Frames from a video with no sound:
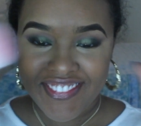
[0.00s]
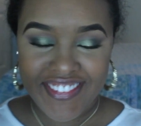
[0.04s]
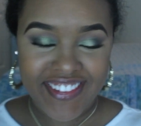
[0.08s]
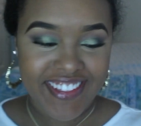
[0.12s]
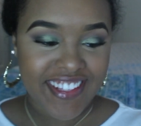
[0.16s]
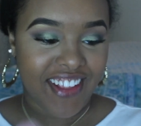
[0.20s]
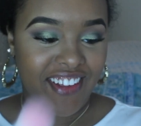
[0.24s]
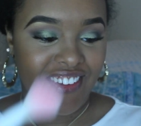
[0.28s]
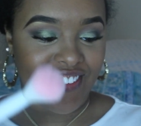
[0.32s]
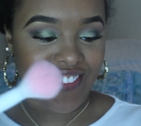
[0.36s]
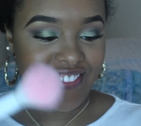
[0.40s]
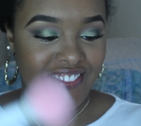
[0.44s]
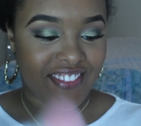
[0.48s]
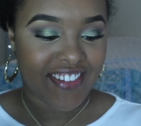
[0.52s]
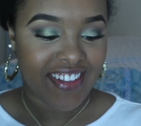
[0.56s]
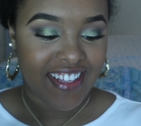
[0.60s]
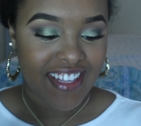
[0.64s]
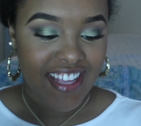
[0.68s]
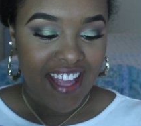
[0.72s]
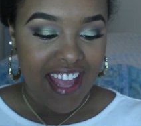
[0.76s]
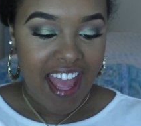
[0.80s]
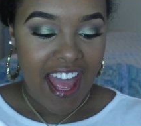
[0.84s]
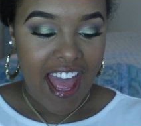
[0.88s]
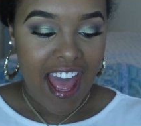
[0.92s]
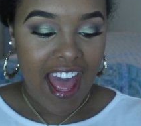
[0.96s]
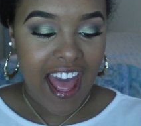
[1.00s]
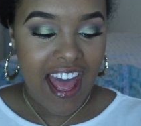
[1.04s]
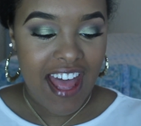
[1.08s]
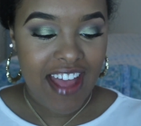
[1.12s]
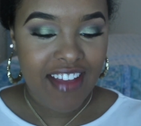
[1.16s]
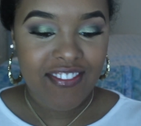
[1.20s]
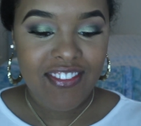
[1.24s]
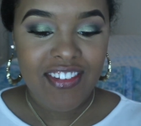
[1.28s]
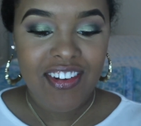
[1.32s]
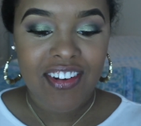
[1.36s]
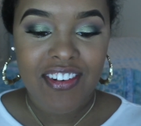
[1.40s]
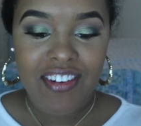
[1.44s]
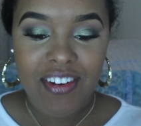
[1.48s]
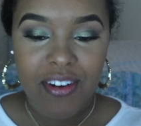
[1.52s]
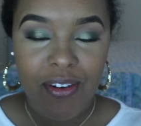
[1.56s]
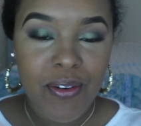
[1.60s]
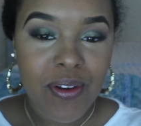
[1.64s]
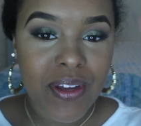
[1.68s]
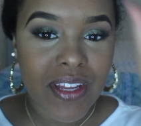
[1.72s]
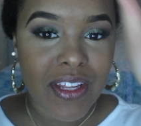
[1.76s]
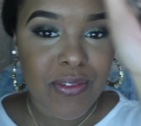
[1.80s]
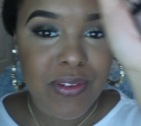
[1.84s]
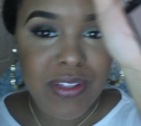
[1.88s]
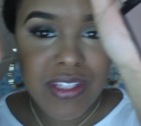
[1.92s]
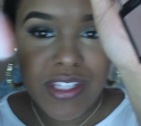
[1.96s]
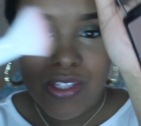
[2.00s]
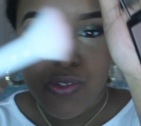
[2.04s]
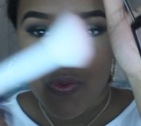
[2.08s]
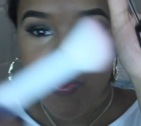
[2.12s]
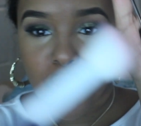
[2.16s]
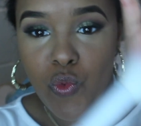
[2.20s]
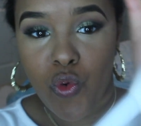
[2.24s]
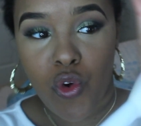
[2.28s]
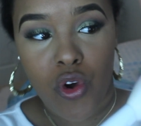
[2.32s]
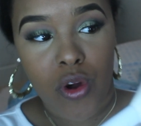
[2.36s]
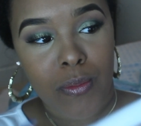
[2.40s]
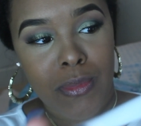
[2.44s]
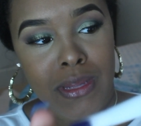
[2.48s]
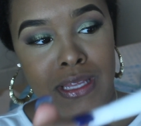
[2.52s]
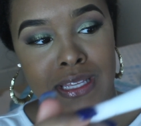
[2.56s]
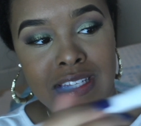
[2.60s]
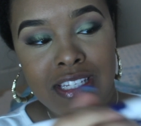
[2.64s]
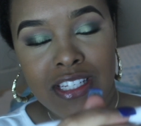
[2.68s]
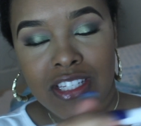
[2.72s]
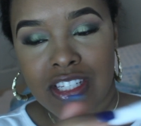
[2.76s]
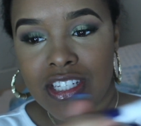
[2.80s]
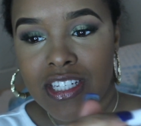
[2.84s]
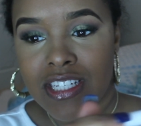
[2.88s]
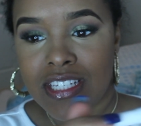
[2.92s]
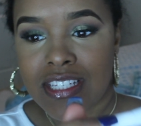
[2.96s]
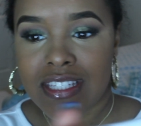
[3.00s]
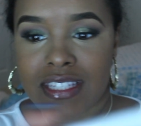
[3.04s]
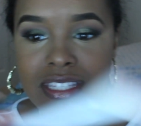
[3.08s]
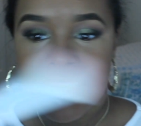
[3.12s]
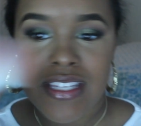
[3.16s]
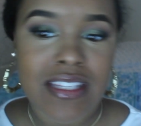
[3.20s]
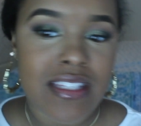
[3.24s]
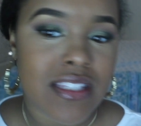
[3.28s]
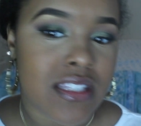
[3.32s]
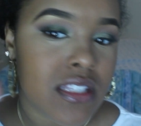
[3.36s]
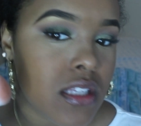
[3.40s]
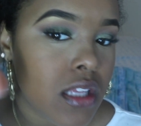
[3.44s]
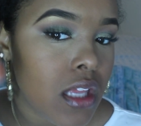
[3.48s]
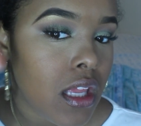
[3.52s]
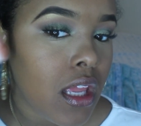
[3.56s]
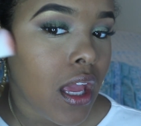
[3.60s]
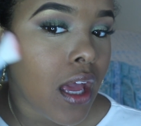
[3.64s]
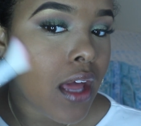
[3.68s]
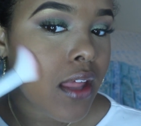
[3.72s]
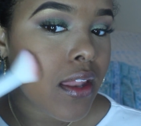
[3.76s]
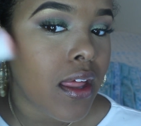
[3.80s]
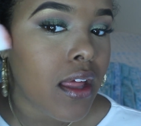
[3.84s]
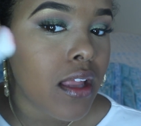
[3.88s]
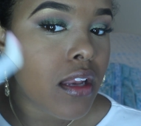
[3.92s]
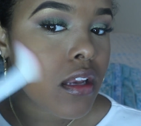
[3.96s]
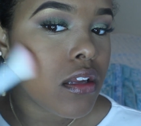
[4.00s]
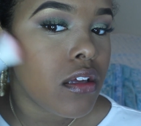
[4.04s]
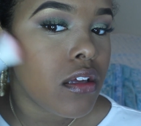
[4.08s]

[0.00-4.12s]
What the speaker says: So I'm going to go in with this warmest just to see how that